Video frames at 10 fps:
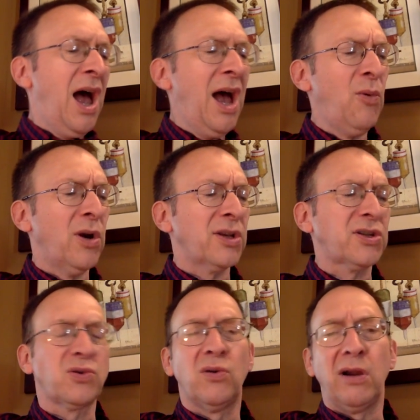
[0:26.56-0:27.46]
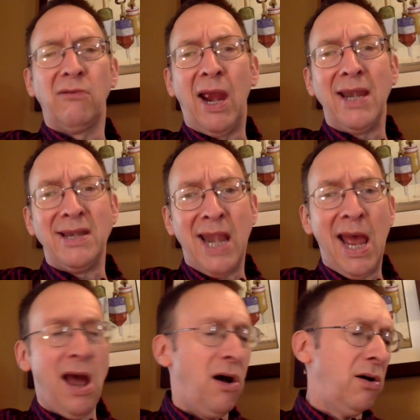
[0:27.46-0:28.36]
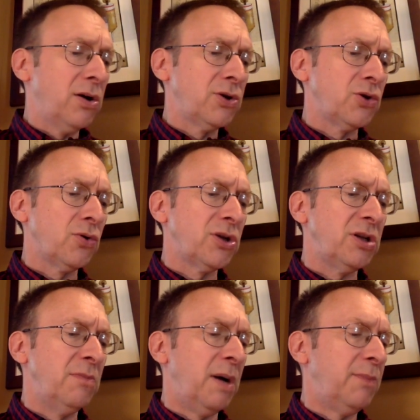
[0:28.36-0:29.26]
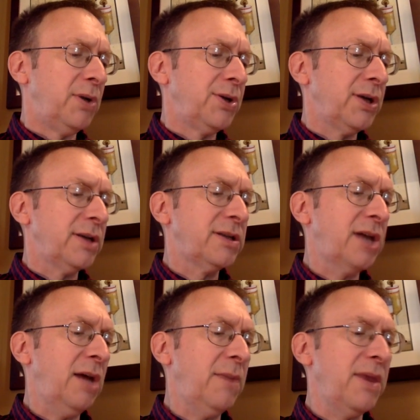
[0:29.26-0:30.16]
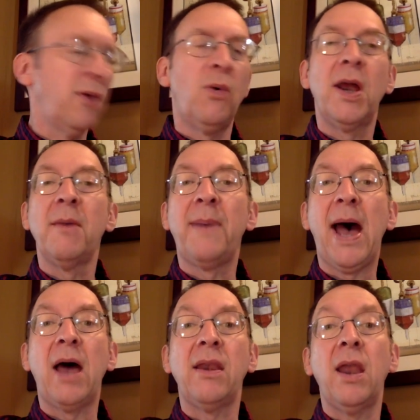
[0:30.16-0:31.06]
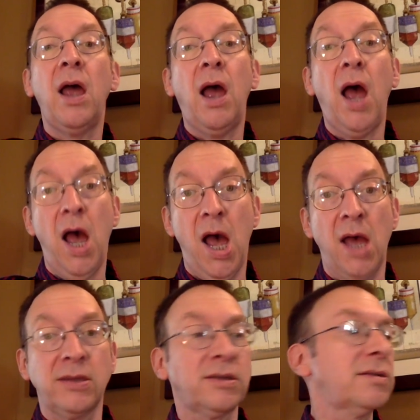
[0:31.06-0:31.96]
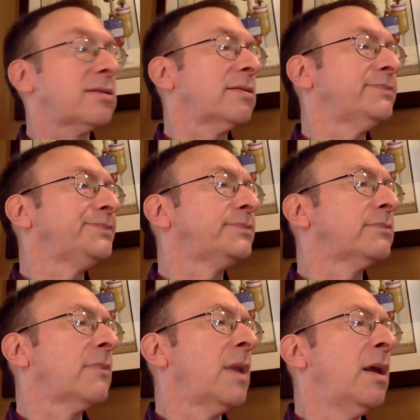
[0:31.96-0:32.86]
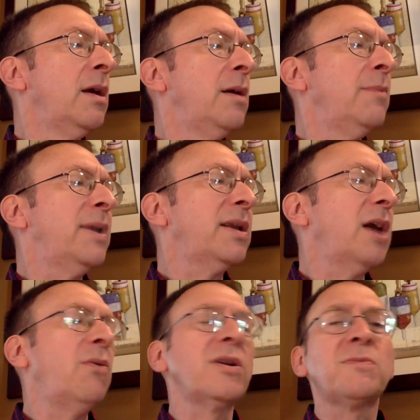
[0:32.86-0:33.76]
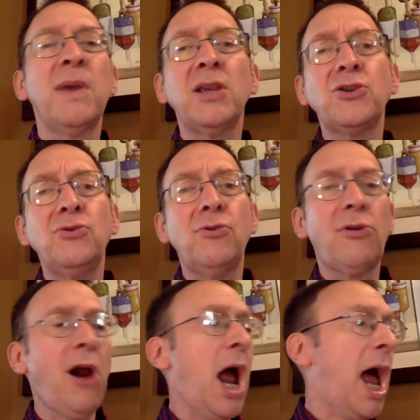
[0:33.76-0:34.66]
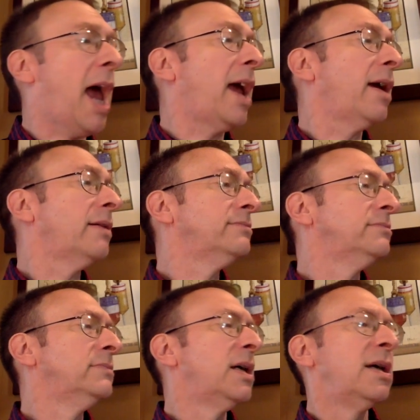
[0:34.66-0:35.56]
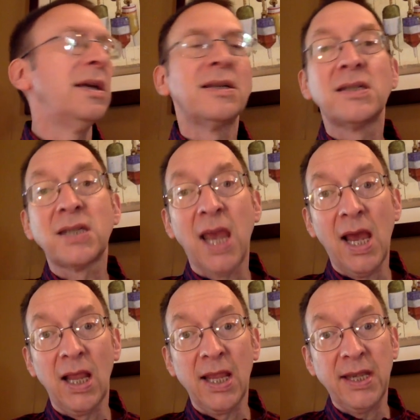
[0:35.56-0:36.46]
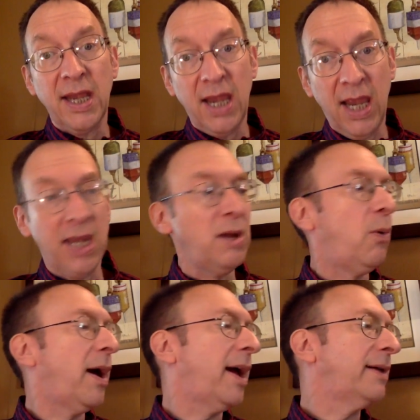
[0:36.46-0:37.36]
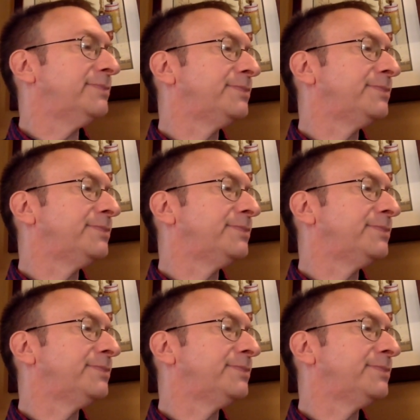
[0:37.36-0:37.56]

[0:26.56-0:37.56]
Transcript: I want a story right now, Georgie mumbled. Tell me the one about us. It always makes you cry. Tell it anyway.